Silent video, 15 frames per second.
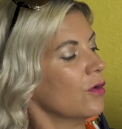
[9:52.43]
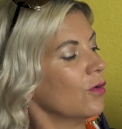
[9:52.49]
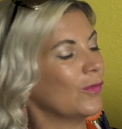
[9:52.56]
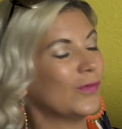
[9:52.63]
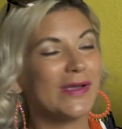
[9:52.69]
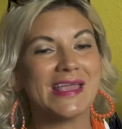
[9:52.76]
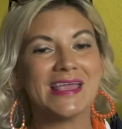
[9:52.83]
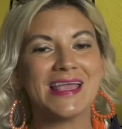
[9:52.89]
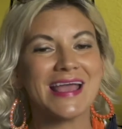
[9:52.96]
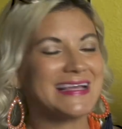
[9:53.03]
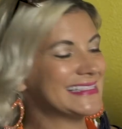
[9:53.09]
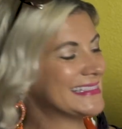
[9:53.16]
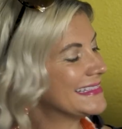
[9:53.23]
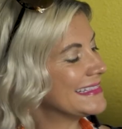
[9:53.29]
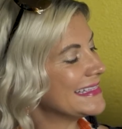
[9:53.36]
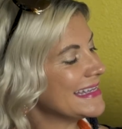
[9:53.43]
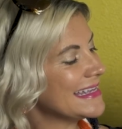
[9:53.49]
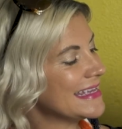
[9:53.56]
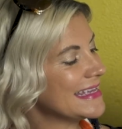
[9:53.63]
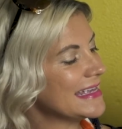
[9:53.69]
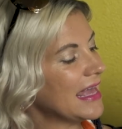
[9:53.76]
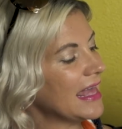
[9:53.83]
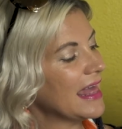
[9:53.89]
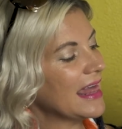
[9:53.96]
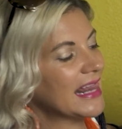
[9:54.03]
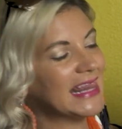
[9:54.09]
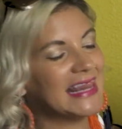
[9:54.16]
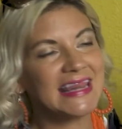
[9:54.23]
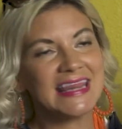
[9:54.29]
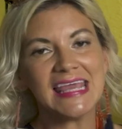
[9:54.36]
We see
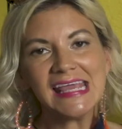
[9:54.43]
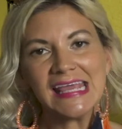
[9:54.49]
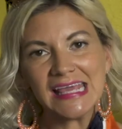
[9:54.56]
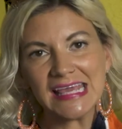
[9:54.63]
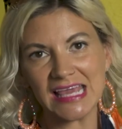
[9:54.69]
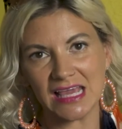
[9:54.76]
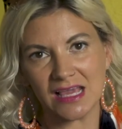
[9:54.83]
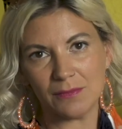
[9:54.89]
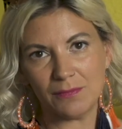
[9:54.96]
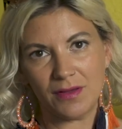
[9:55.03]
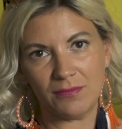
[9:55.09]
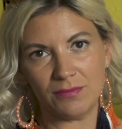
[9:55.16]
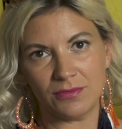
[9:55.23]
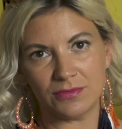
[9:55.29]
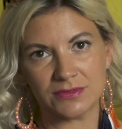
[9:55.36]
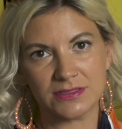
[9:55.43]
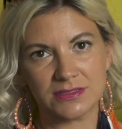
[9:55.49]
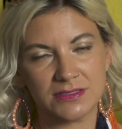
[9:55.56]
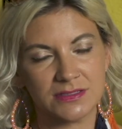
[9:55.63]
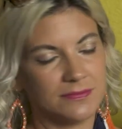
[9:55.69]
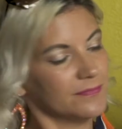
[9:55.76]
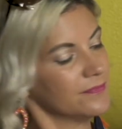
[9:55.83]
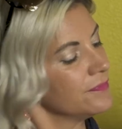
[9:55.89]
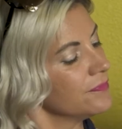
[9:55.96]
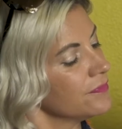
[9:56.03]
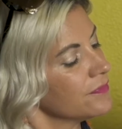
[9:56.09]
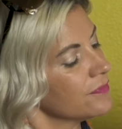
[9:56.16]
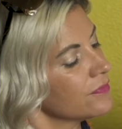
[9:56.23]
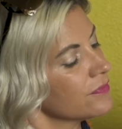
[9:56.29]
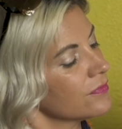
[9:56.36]
thinking bubbles.
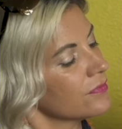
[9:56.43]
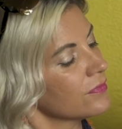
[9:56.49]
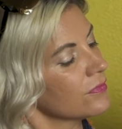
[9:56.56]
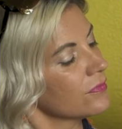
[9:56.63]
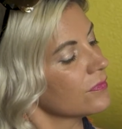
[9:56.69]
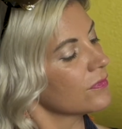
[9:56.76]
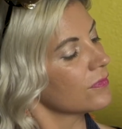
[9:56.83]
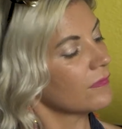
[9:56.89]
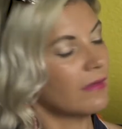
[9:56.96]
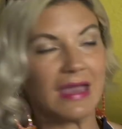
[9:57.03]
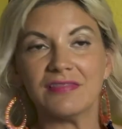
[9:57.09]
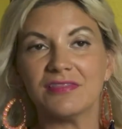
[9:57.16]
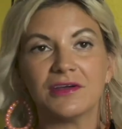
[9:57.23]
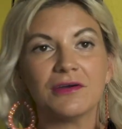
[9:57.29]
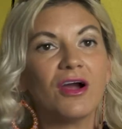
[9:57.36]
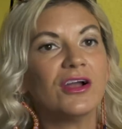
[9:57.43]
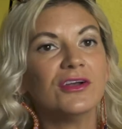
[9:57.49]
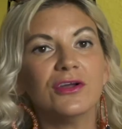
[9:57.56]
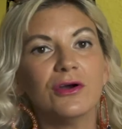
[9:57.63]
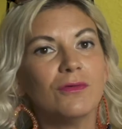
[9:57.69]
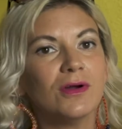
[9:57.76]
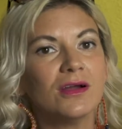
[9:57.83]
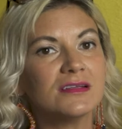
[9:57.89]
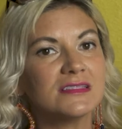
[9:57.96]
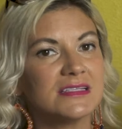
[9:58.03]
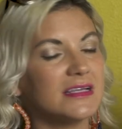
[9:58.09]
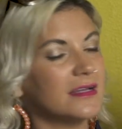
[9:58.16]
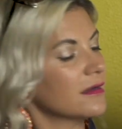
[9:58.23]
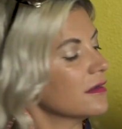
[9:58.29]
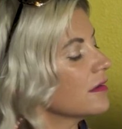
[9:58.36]
Okay, there are no words
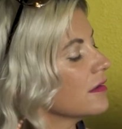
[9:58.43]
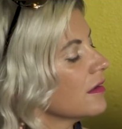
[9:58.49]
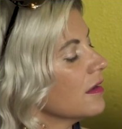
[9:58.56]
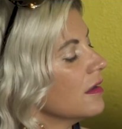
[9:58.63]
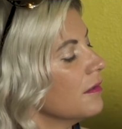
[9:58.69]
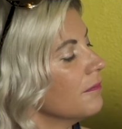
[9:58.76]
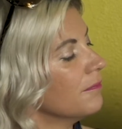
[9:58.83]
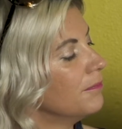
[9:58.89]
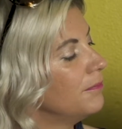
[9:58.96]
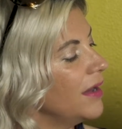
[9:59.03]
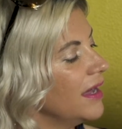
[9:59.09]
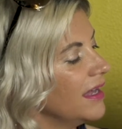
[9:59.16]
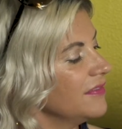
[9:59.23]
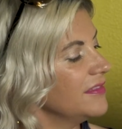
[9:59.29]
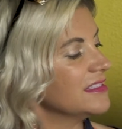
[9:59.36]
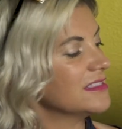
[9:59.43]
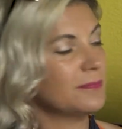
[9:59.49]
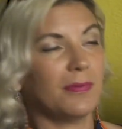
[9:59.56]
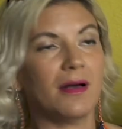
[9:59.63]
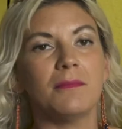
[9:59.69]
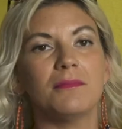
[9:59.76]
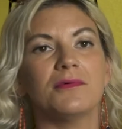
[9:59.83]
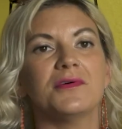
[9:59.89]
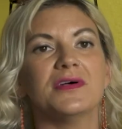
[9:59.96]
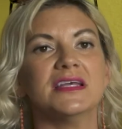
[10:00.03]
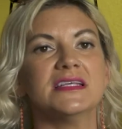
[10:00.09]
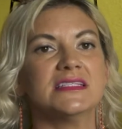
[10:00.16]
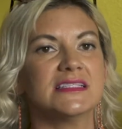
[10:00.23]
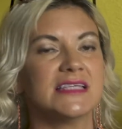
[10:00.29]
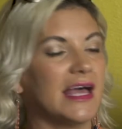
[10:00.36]
here, but this bubble
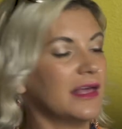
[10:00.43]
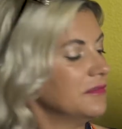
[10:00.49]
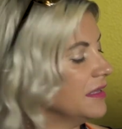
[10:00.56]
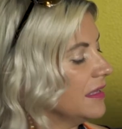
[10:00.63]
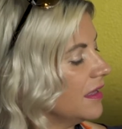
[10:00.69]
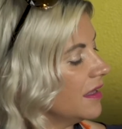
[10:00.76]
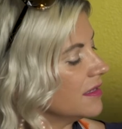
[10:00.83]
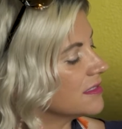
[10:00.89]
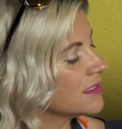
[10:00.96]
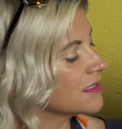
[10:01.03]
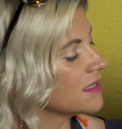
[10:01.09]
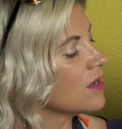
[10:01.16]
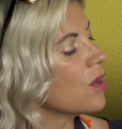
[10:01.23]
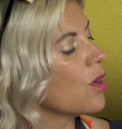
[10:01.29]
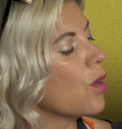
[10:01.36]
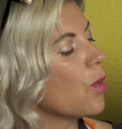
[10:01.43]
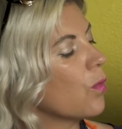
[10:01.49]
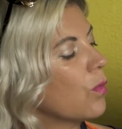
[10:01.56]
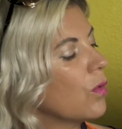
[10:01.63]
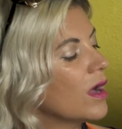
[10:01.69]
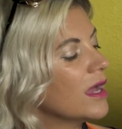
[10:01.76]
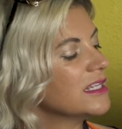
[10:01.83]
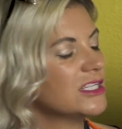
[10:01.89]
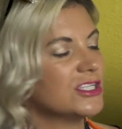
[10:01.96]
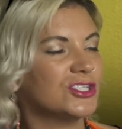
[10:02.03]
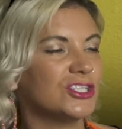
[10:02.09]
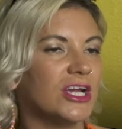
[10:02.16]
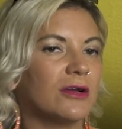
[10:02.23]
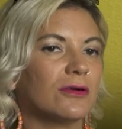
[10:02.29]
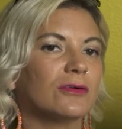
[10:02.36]
is telling us what
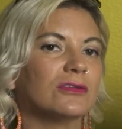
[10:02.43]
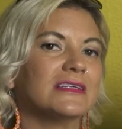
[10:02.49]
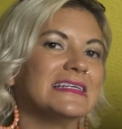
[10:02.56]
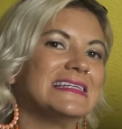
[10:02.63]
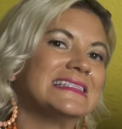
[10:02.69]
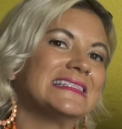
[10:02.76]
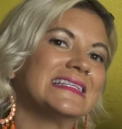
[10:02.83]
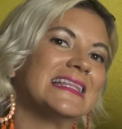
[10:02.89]
Gerald is